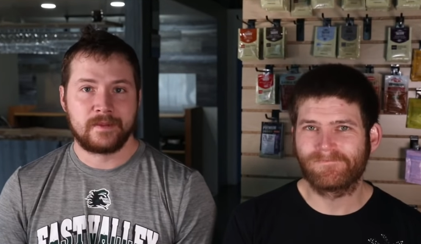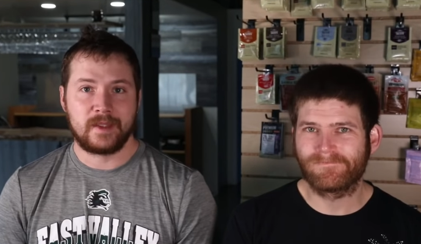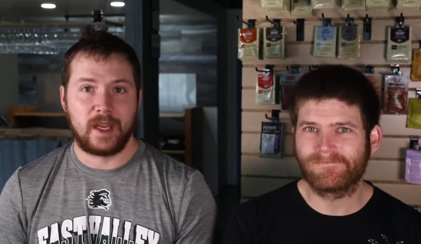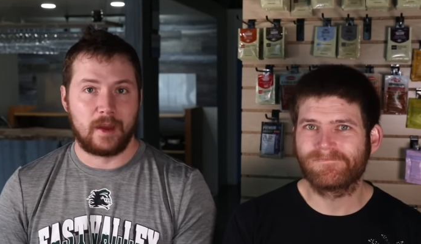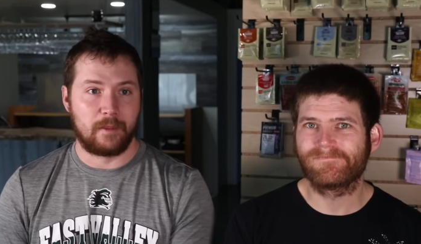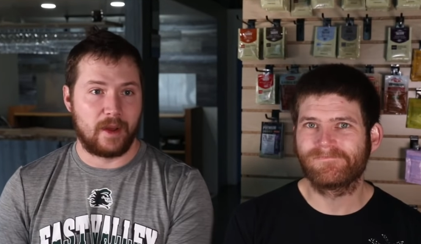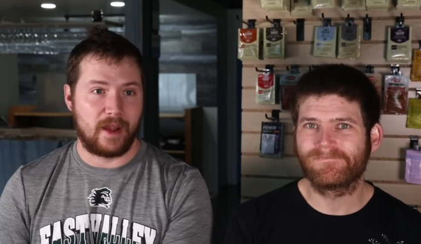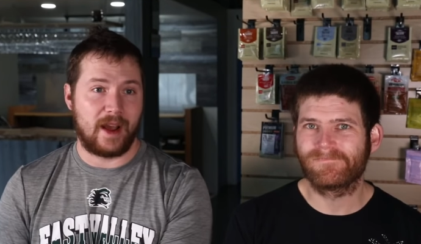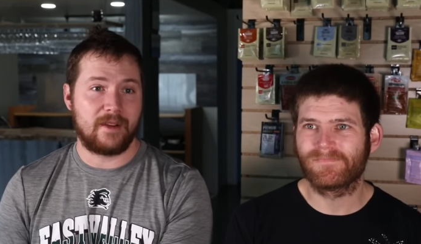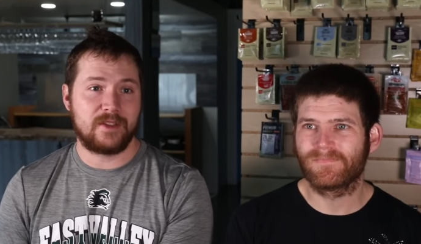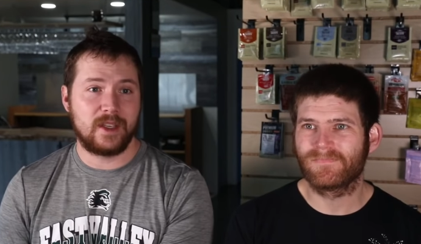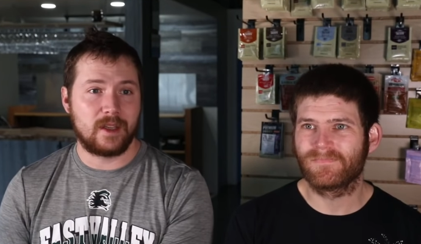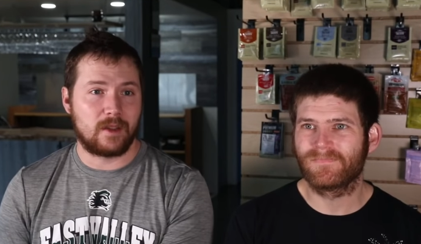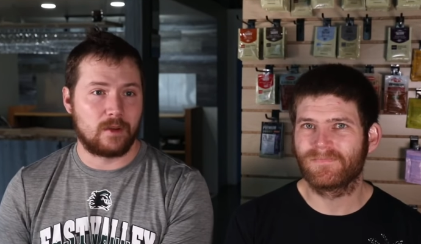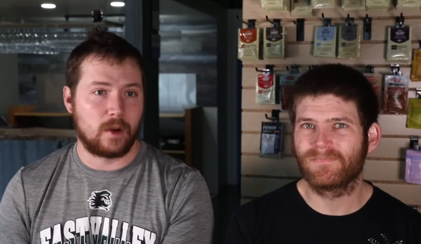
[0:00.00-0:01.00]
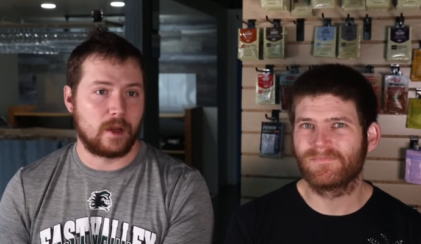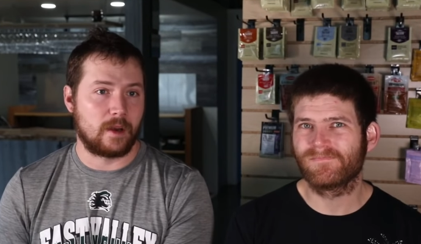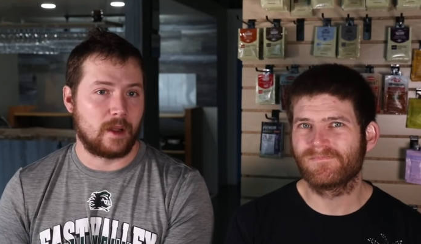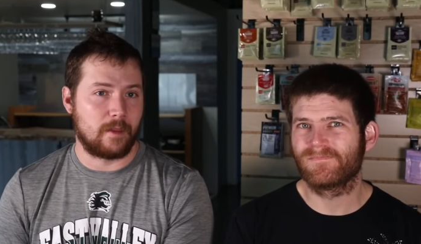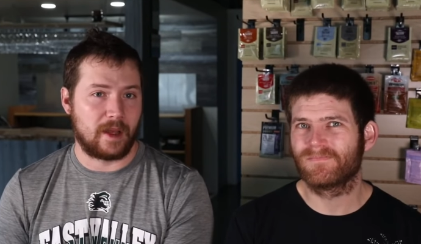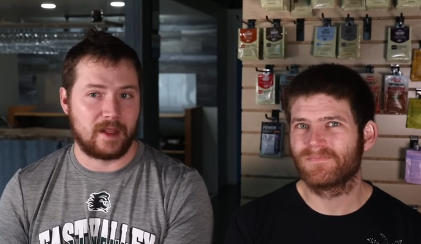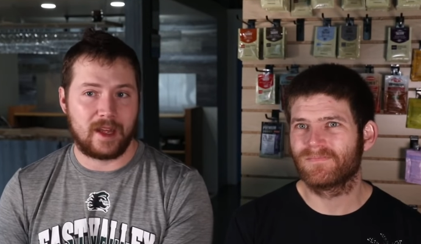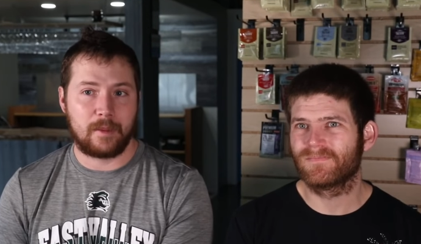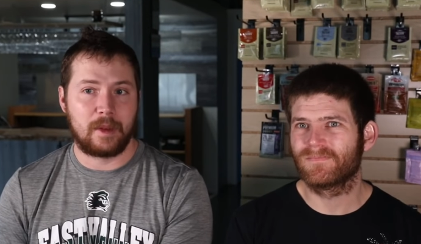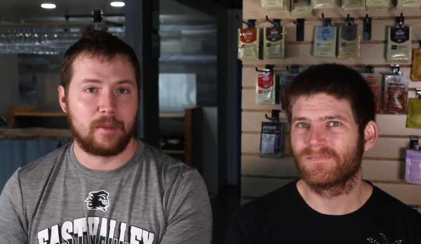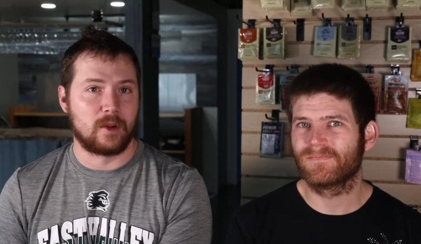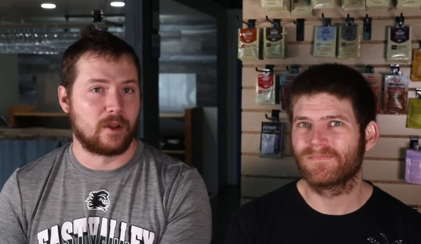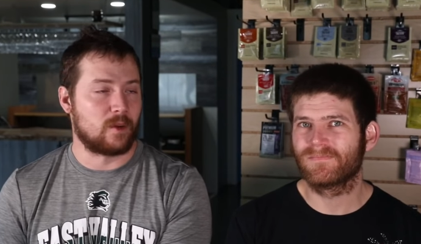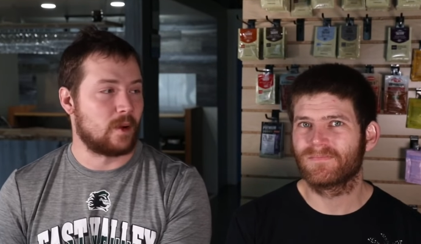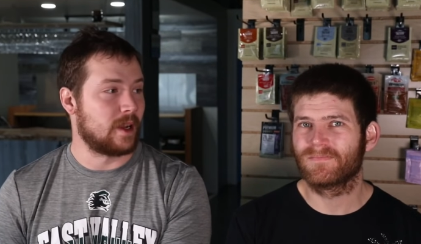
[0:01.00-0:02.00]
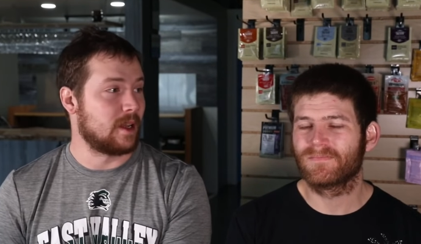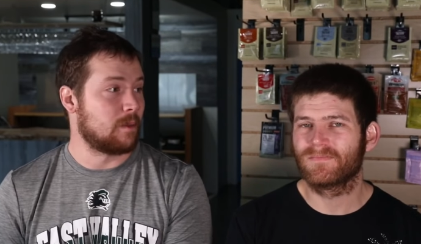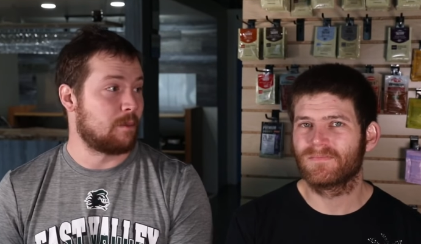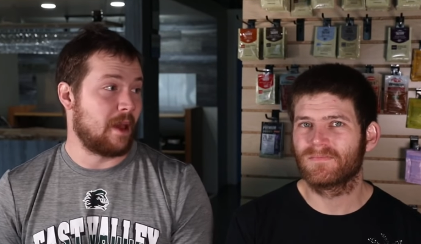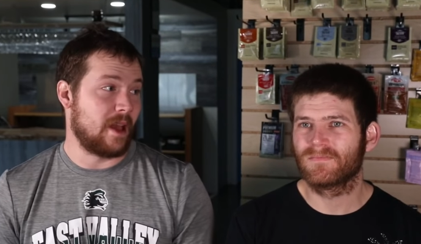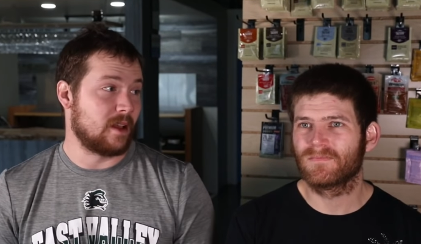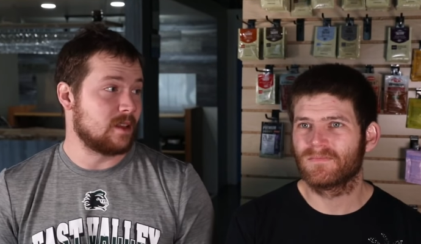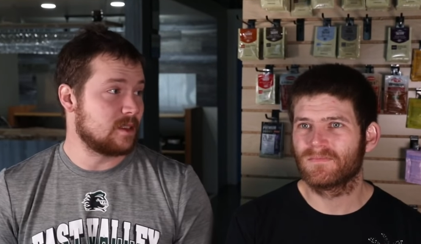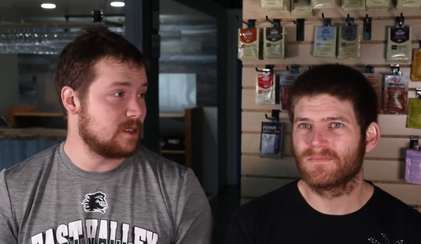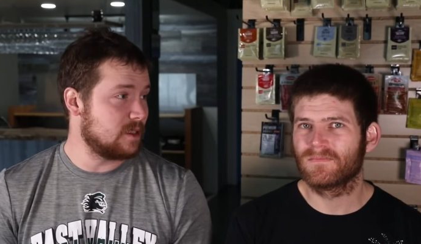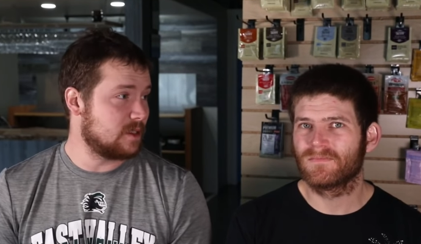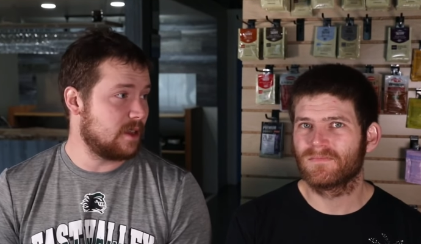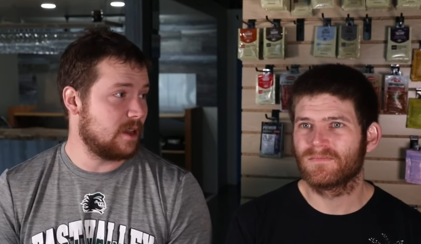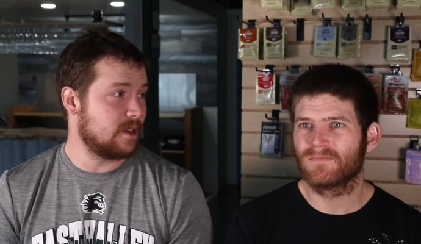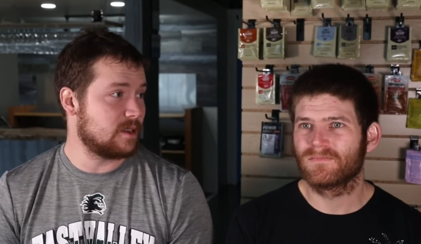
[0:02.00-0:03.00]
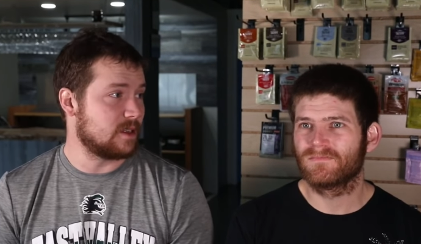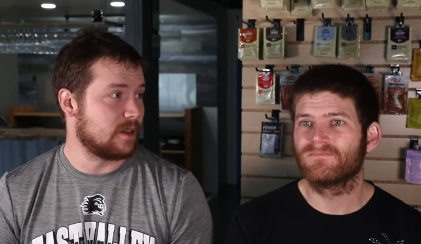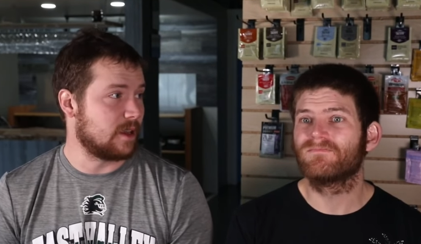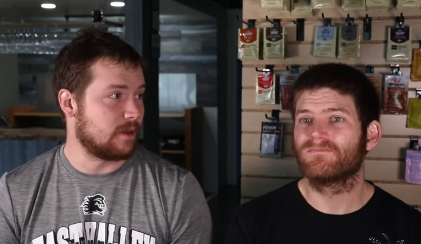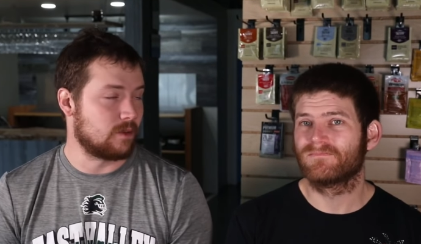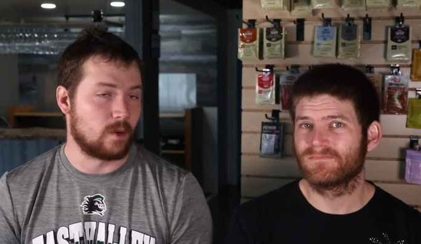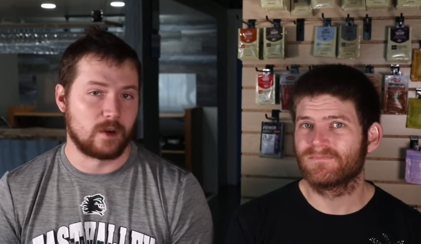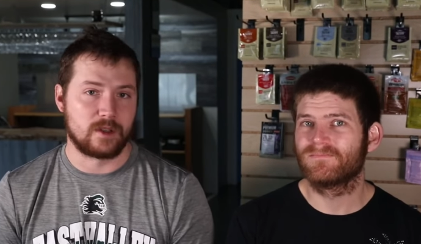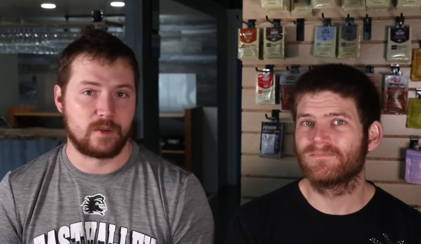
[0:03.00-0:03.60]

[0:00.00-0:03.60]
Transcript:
Speaker 1: Uh, but I've seen it thrown in, I mean, a lot of people are throwing it in pails these days, and then of course